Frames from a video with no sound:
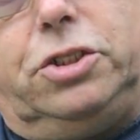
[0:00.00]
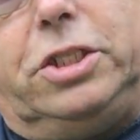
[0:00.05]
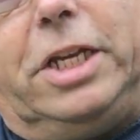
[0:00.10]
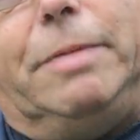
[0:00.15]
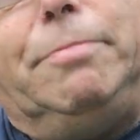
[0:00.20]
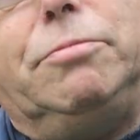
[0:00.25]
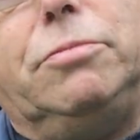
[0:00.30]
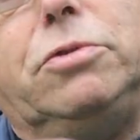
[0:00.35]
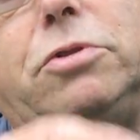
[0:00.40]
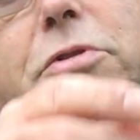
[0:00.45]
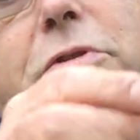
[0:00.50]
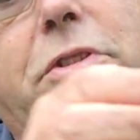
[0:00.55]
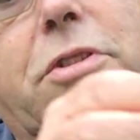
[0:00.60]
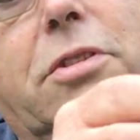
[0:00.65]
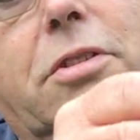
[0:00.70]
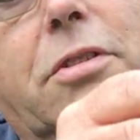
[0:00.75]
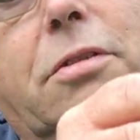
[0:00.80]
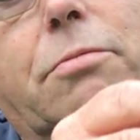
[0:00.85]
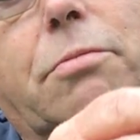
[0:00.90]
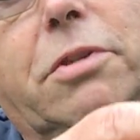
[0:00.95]
stems
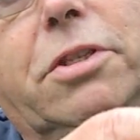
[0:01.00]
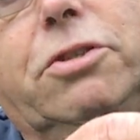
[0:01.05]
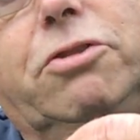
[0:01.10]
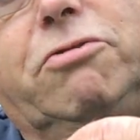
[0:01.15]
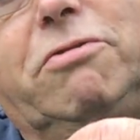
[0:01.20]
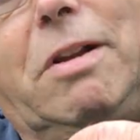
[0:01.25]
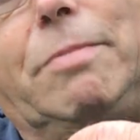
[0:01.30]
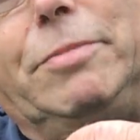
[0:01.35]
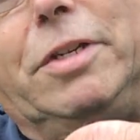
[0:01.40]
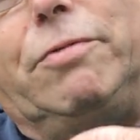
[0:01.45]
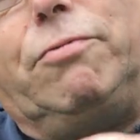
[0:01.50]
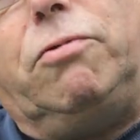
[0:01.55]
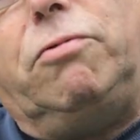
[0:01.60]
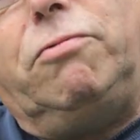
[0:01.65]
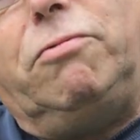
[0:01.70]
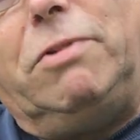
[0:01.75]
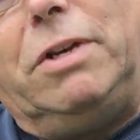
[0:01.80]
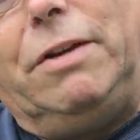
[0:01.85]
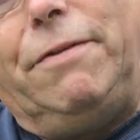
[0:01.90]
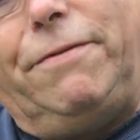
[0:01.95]
with a ceramic
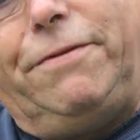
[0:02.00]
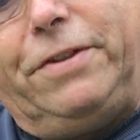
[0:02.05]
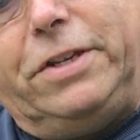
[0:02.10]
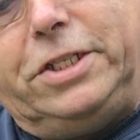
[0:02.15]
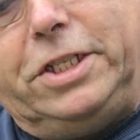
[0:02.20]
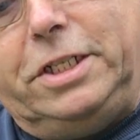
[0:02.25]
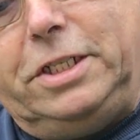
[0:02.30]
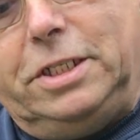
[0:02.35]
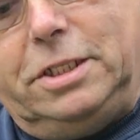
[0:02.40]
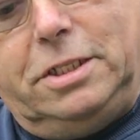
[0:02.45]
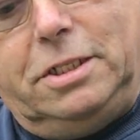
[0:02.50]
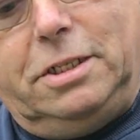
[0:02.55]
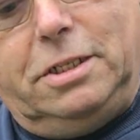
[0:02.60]
run ring fitted,